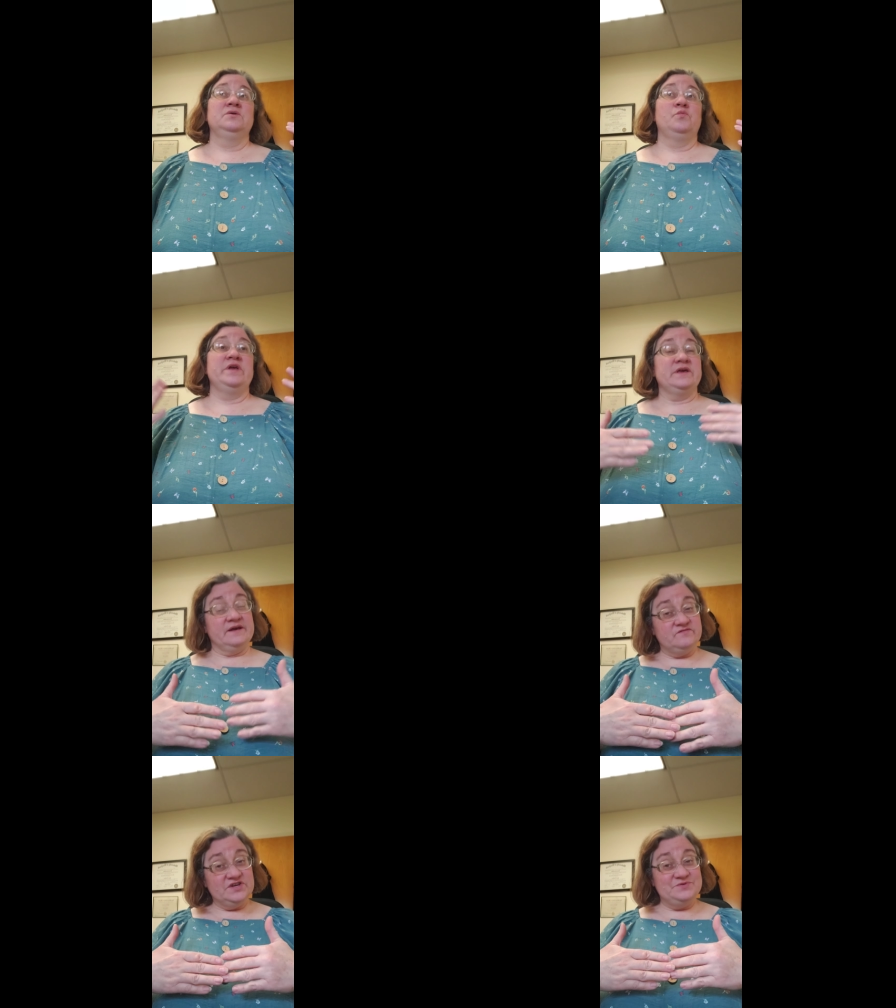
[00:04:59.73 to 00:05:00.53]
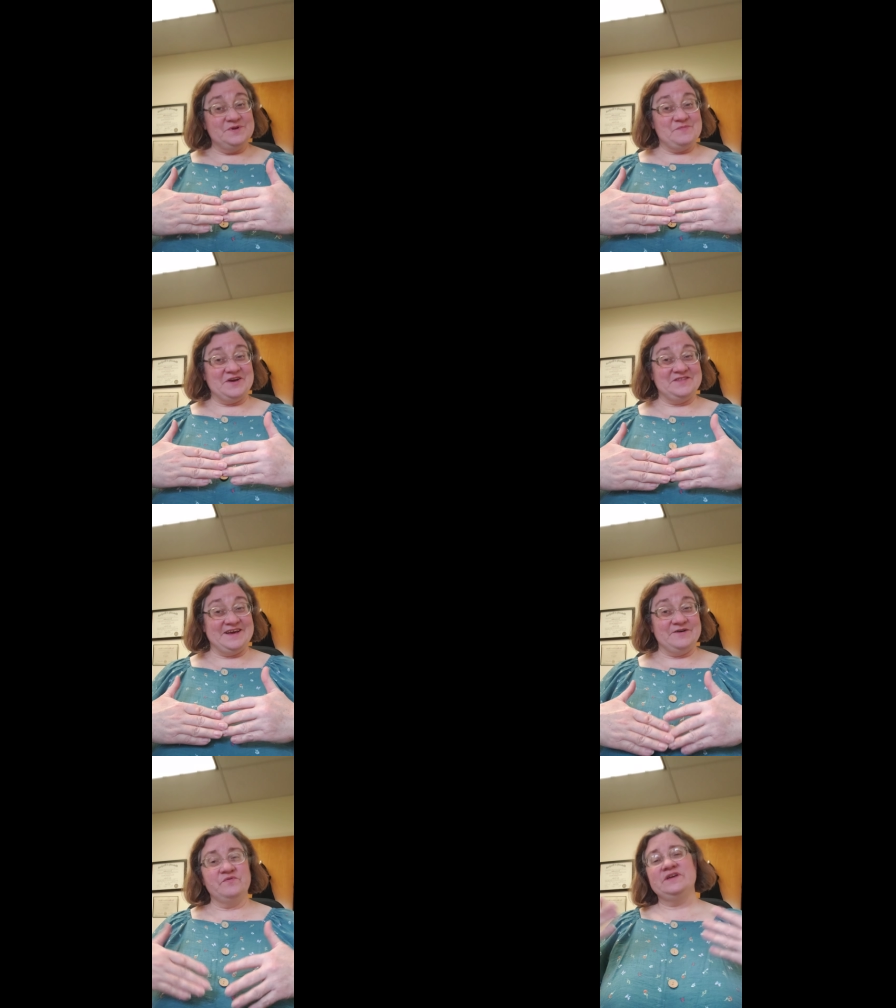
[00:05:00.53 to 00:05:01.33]
We can have judgment about
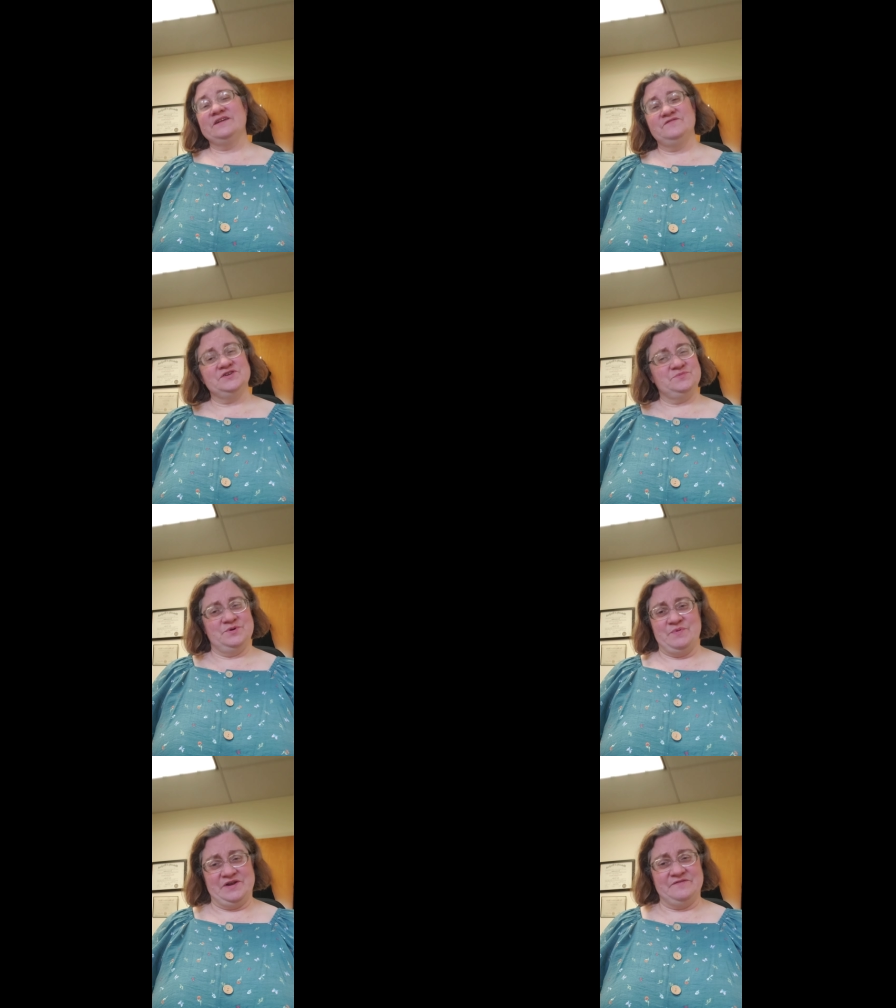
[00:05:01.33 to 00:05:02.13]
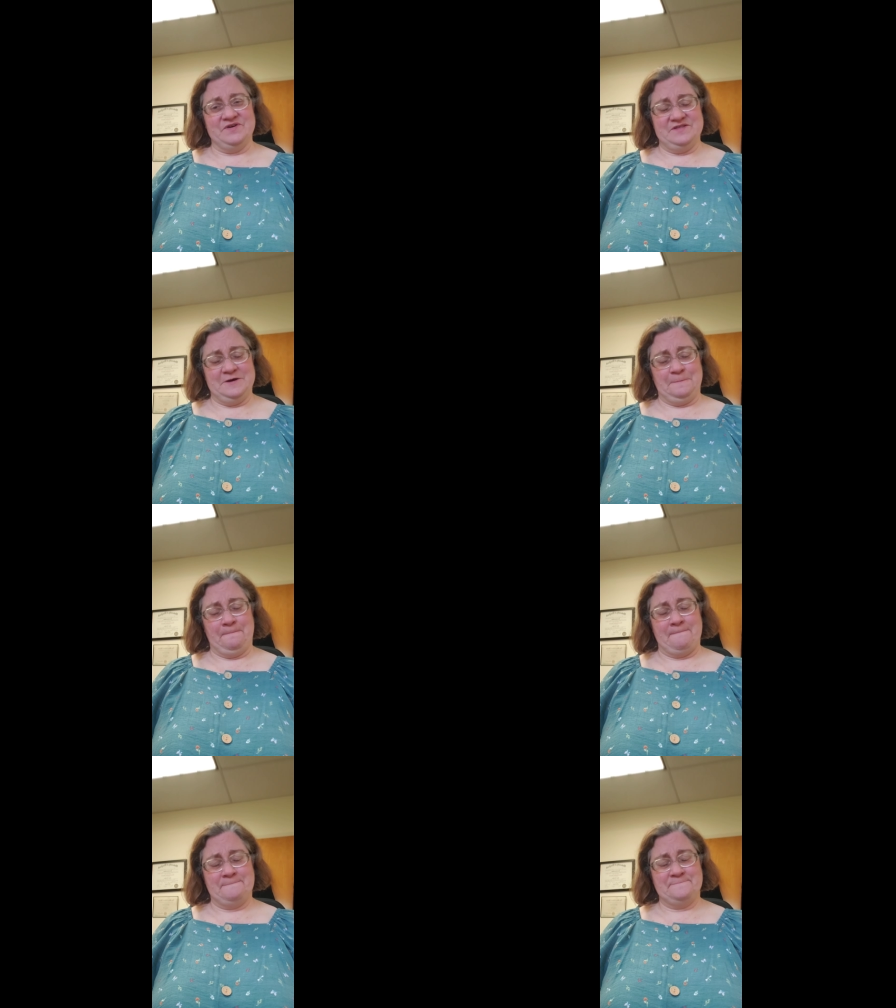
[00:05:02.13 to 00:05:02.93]
that. We can have judgment about everything.
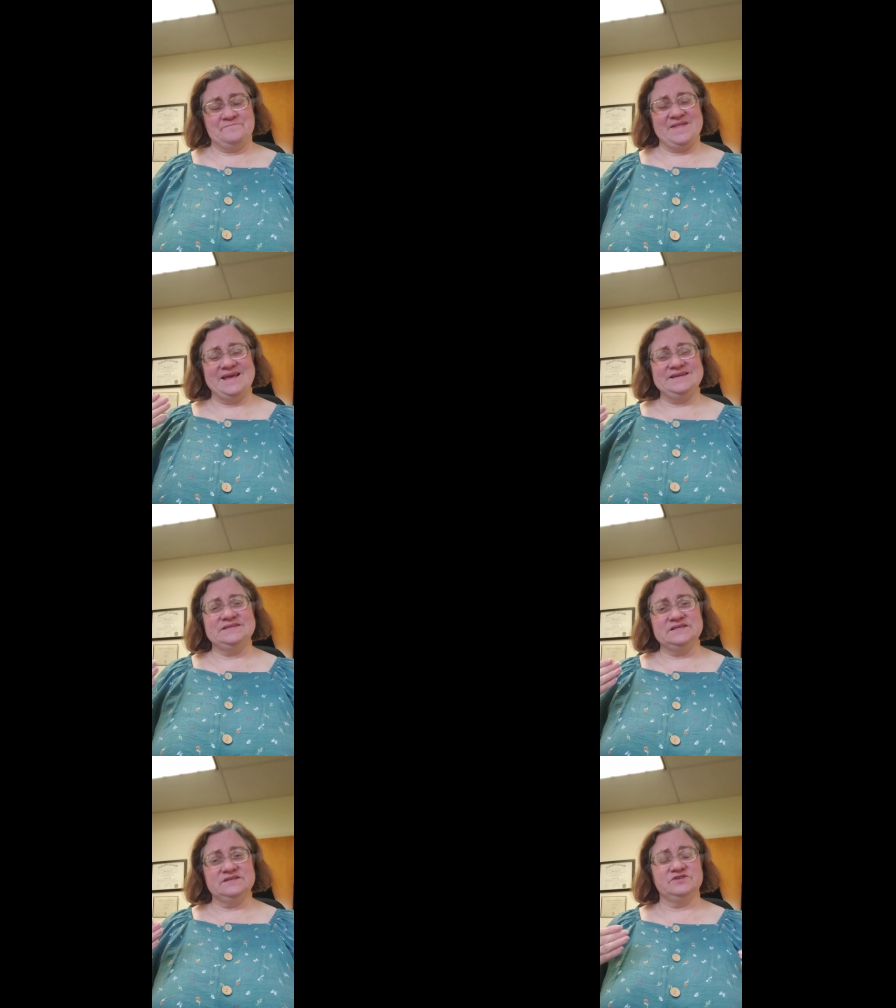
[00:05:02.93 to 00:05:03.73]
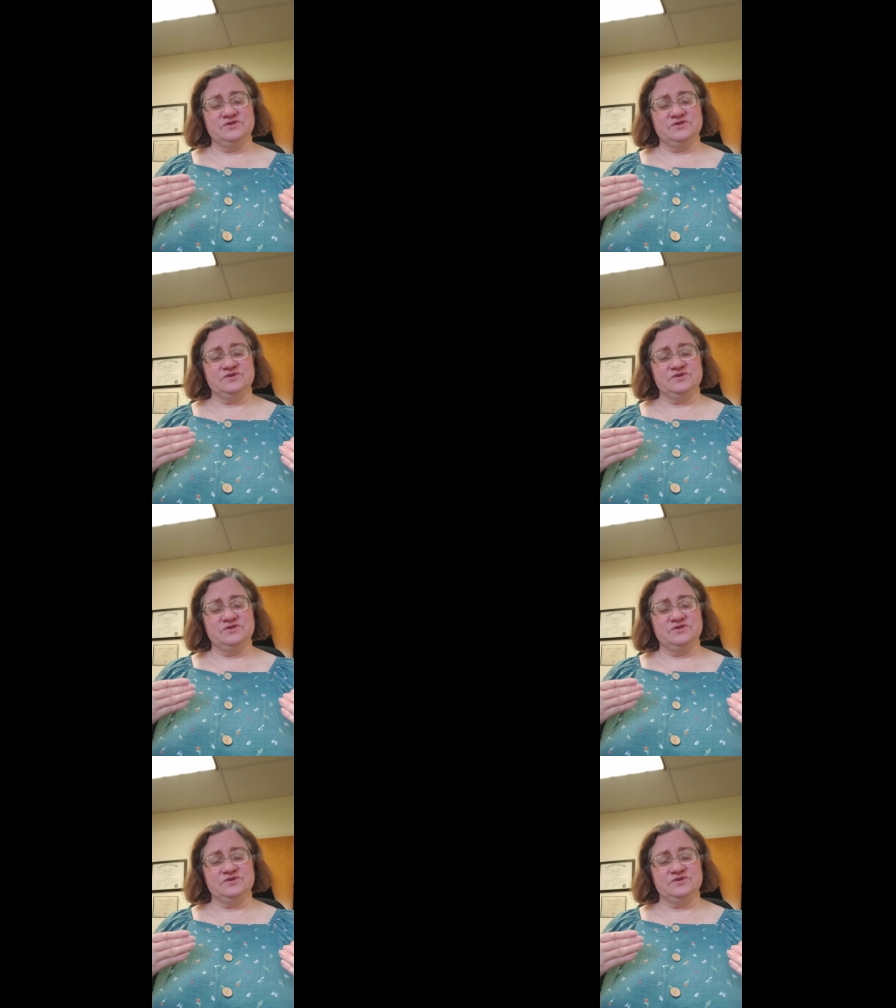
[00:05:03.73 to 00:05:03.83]
And it doesn't